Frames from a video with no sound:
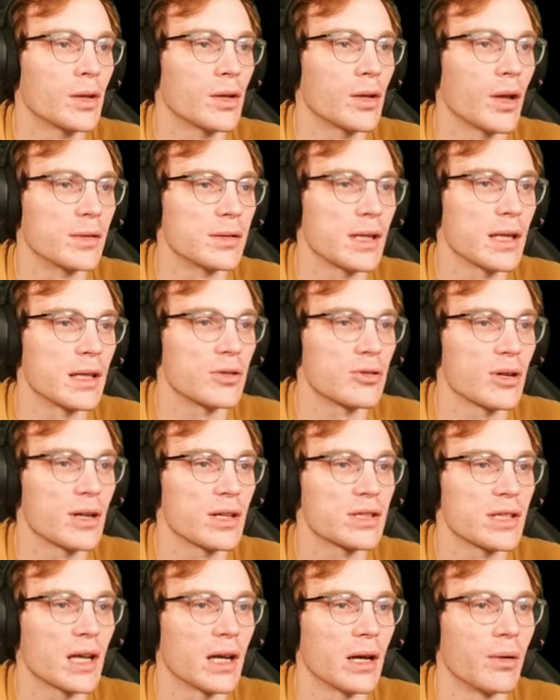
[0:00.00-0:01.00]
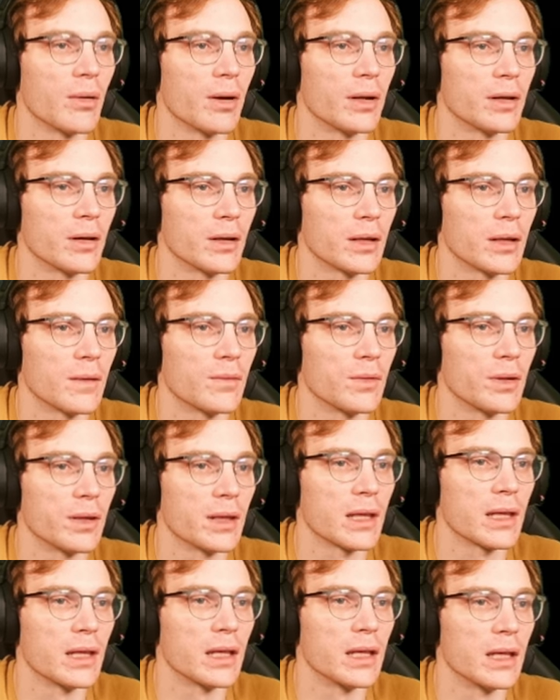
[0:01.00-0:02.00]
Go take the trash out and I'll give you the
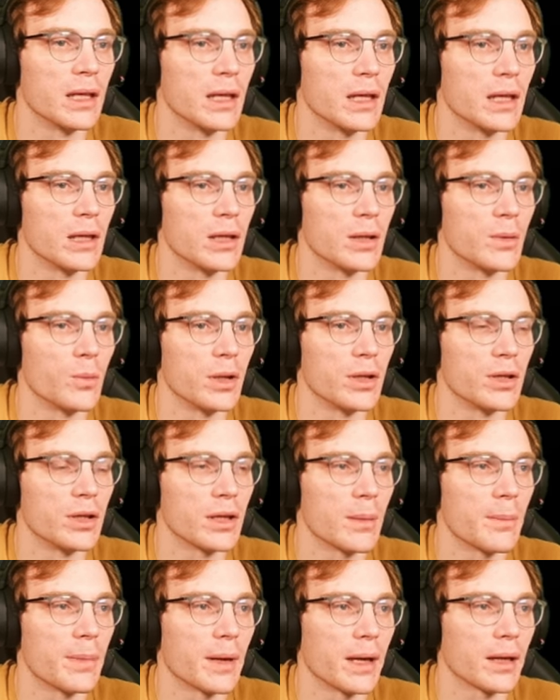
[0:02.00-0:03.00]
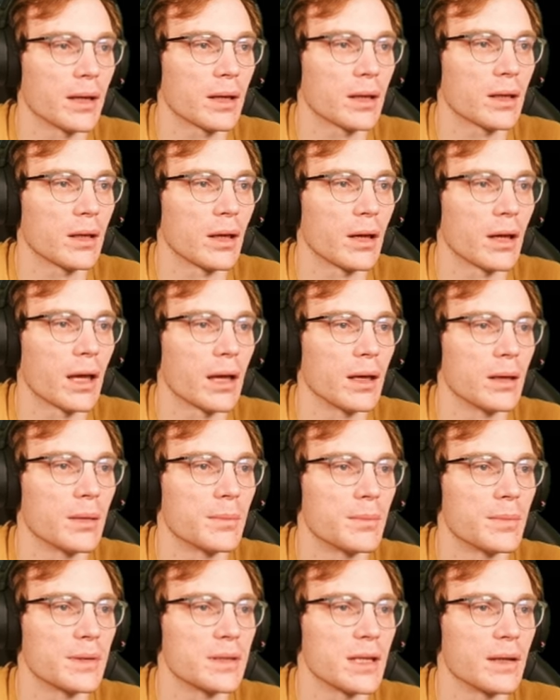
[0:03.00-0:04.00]
key when you get back. Okay,
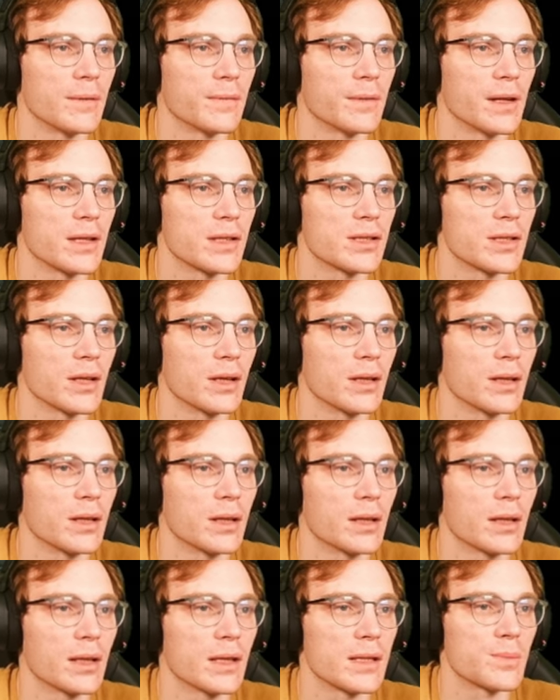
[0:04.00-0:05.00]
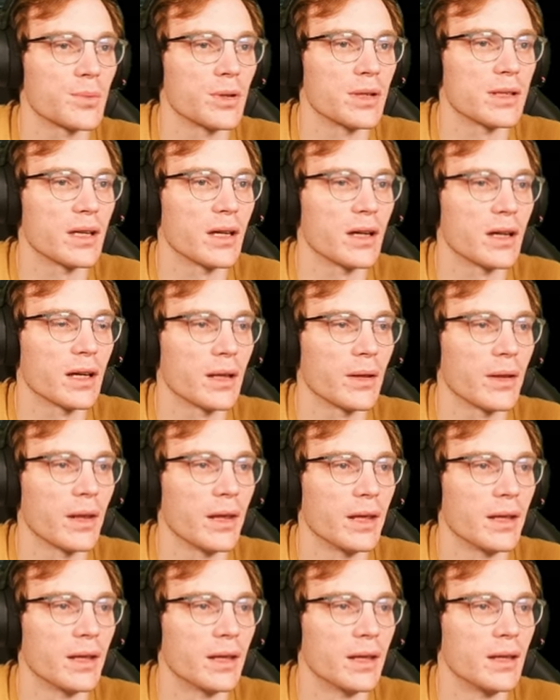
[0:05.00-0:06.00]
take the flashlight. It's pretty dark out
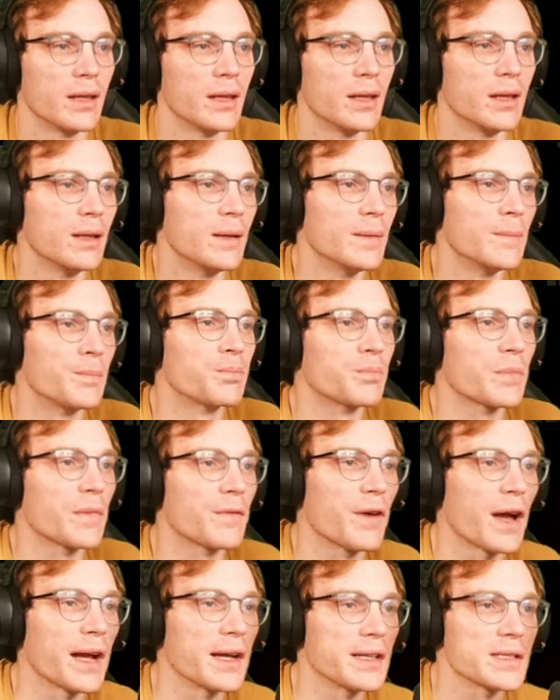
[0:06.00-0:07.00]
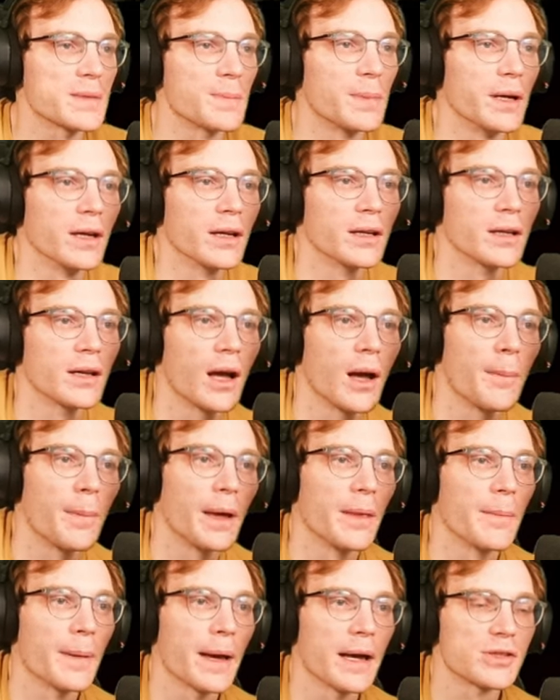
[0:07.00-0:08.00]
there. Oh. Thanks, but I bet
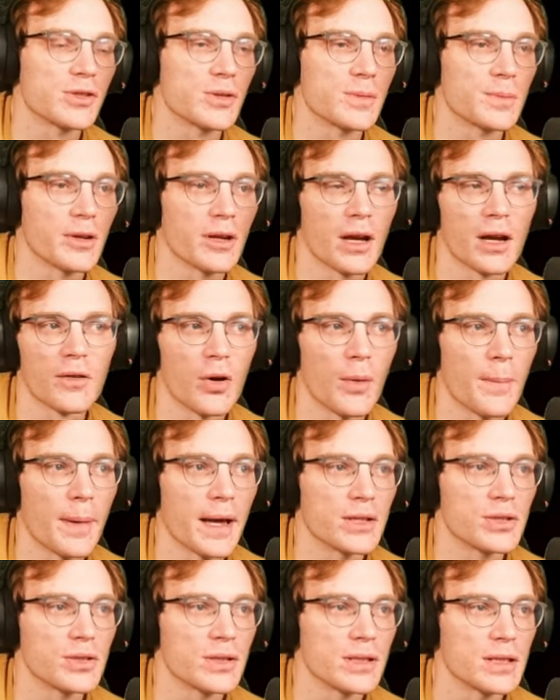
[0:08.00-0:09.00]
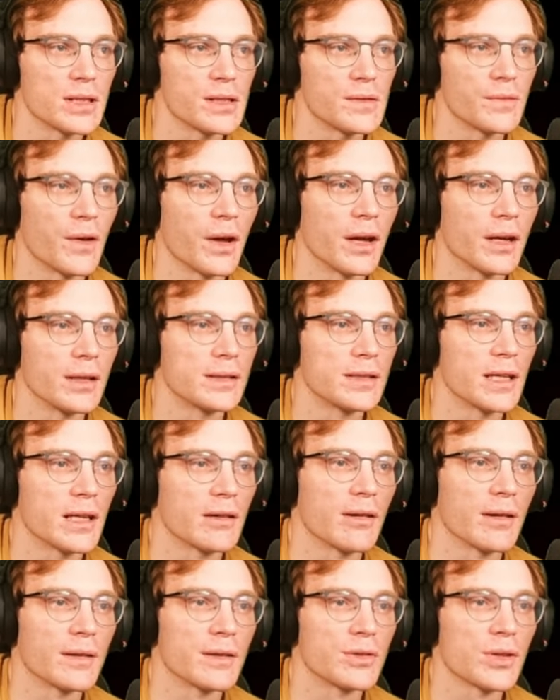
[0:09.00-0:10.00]
the battery. I got batteries, it's fine. Dig
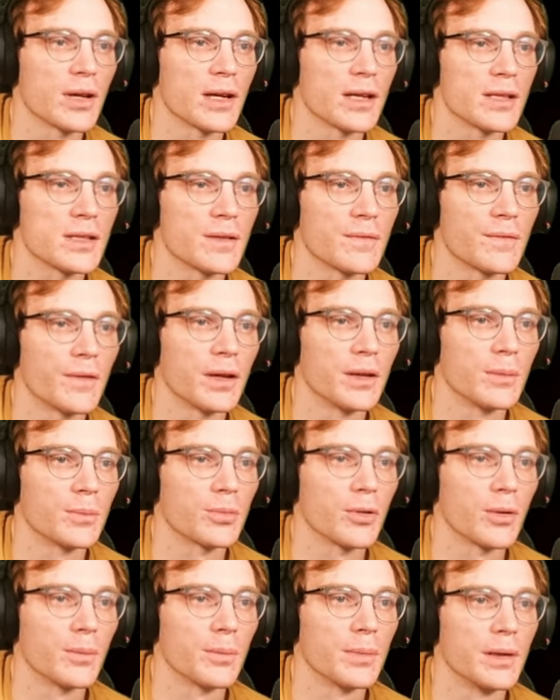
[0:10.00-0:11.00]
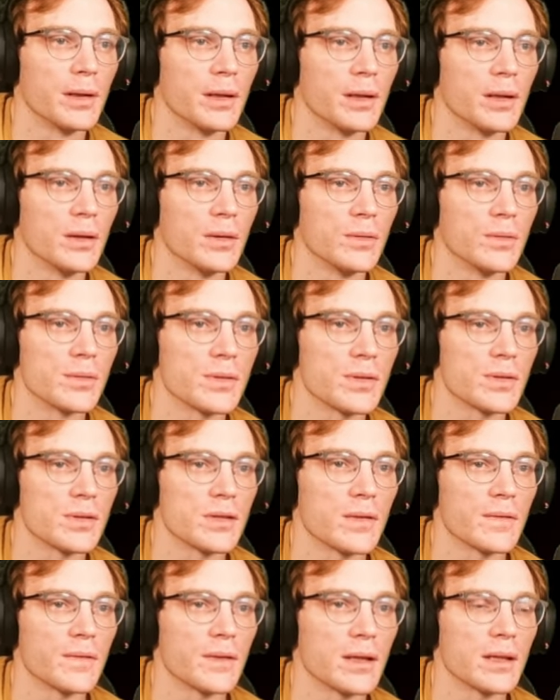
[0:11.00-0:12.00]
around the trash to find it properly, all sorts
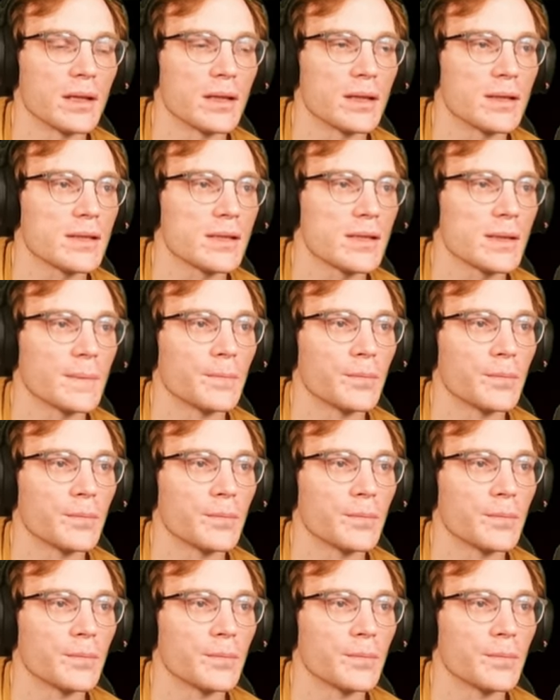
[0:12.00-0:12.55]
of things.